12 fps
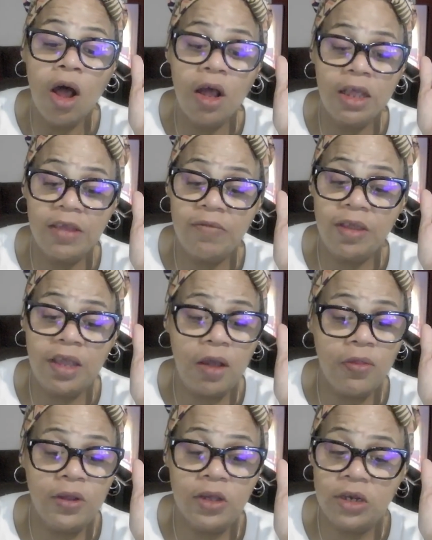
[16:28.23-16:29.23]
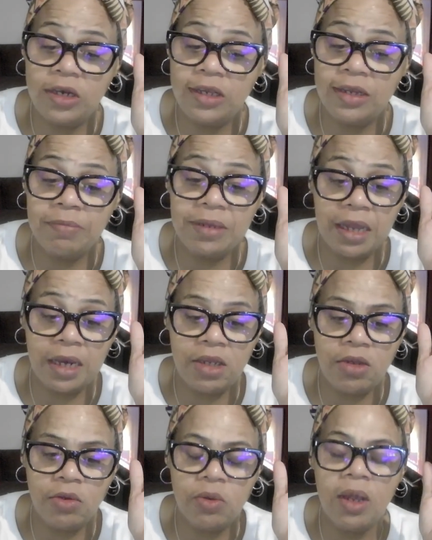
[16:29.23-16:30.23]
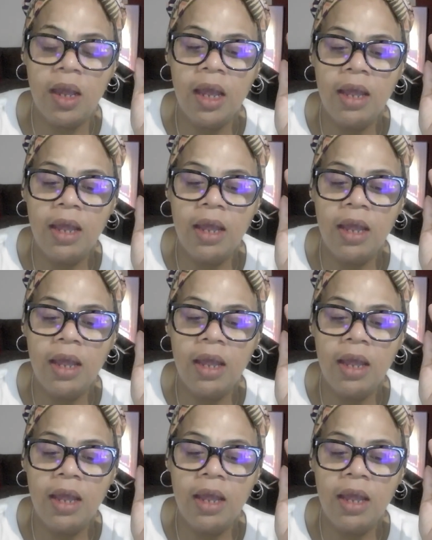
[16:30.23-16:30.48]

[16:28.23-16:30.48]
giving y'all the goodies. I'm telling you,